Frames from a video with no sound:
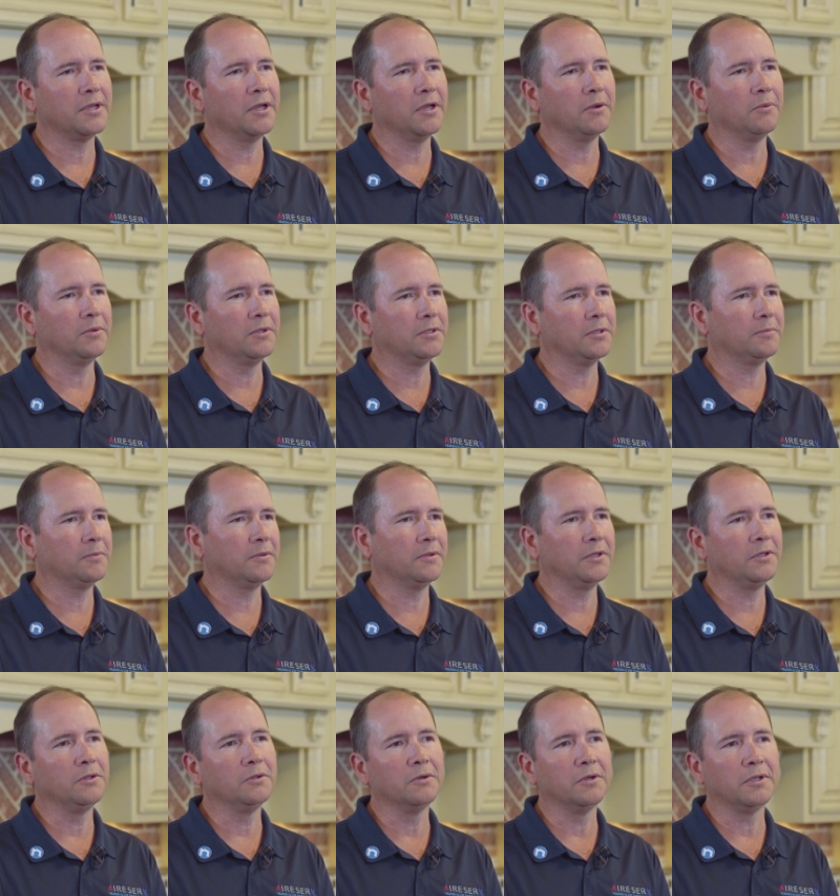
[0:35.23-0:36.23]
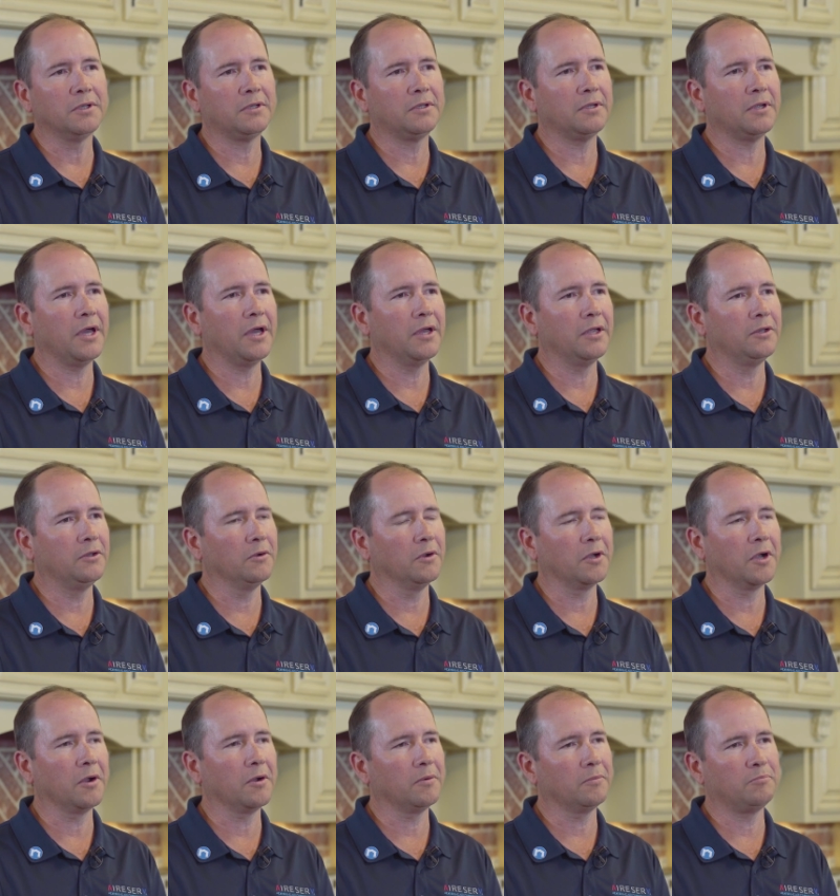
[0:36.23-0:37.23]
Uh, we typically do it uh,
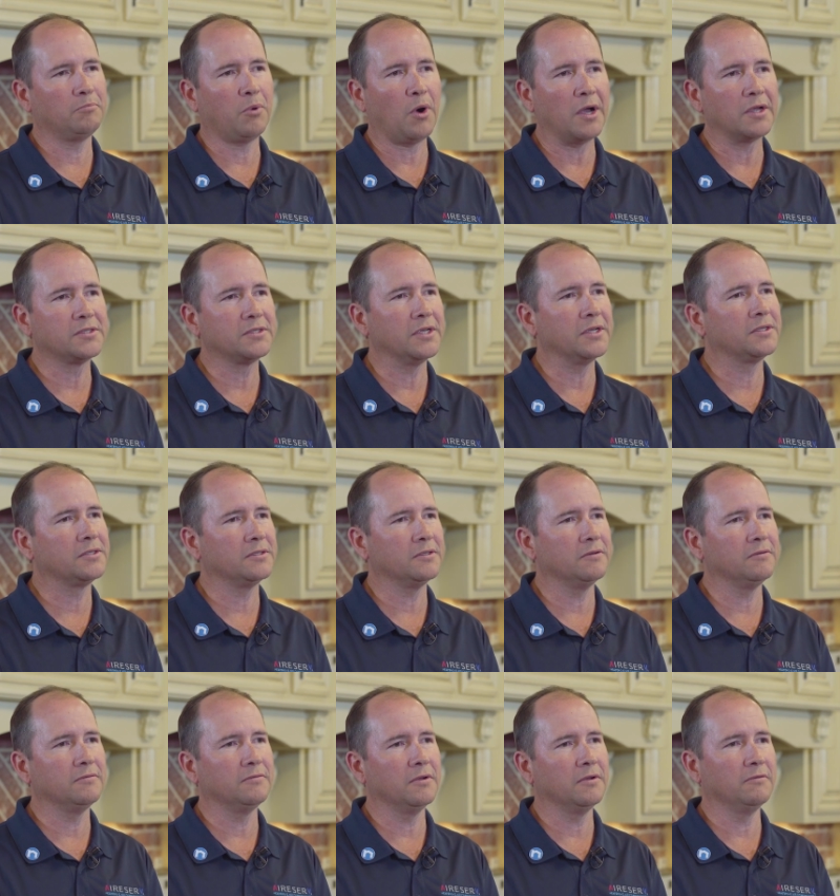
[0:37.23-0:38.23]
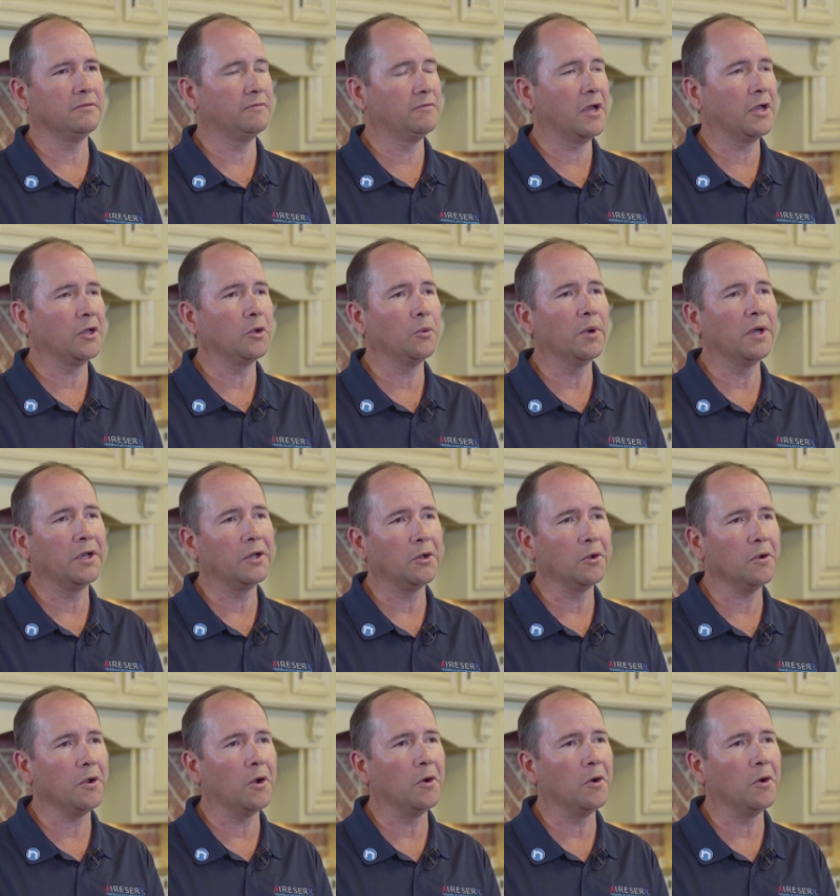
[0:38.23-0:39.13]
during our process of, of evaluating your